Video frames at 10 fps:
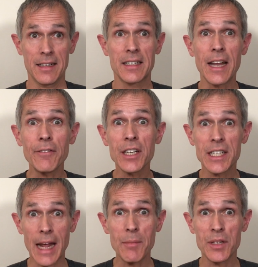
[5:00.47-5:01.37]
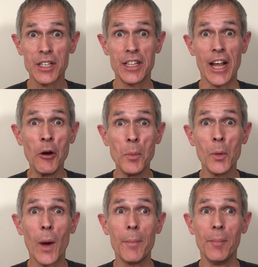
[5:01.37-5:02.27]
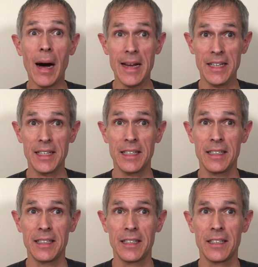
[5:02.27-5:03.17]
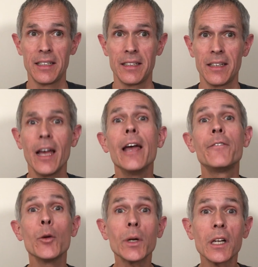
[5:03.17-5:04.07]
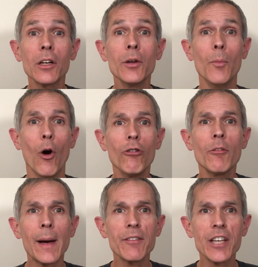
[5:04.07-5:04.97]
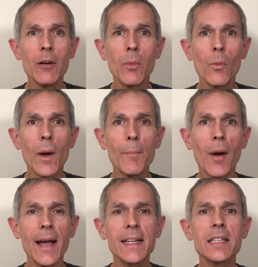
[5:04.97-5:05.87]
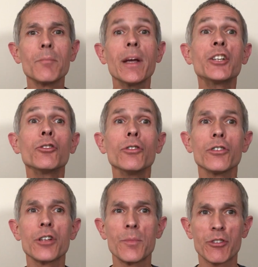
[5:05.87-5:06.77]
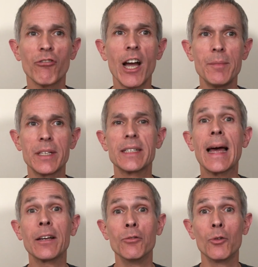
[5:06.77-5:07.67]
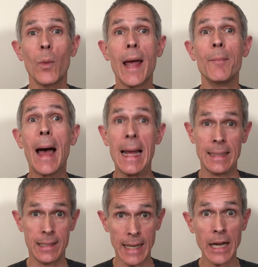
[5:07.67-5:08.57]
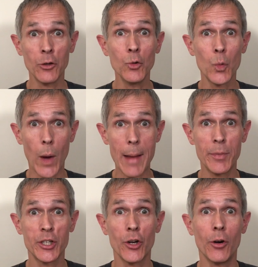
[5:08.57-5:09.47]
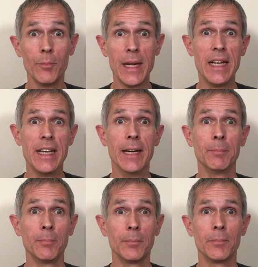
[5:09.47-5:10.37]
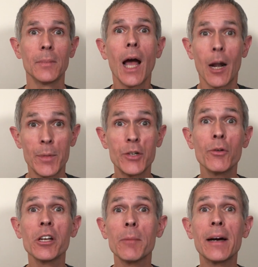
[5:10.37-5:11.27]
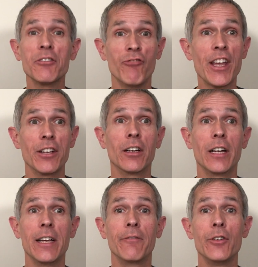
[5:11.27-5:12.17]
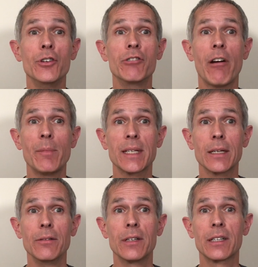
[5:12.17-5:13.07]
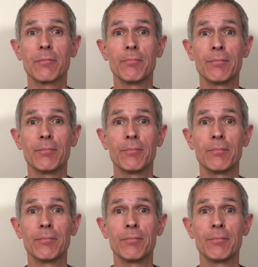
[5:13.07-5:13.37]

7 steps to the Open Web Mind. If you want to learn more about the open web mind, make sure you're subscribed to Tangled Web at tangledweb.media. I'll be talking about it regularly in future episodes.